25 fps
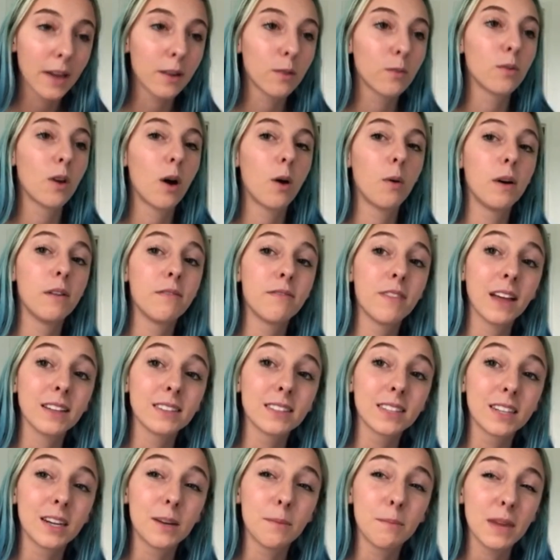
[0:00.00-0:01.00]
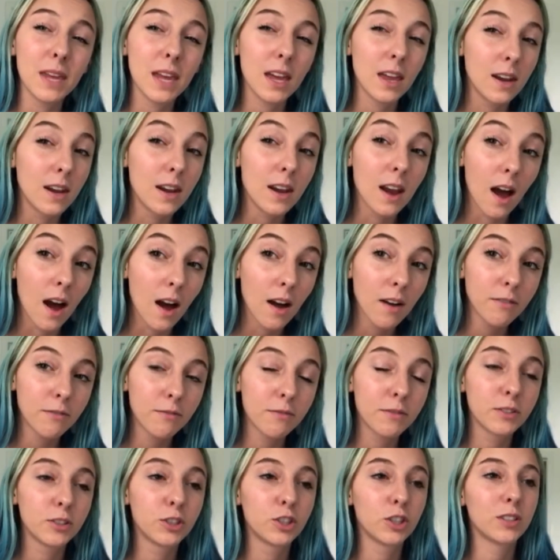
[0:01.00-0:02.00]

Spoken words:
I don't know if that's gonna be enough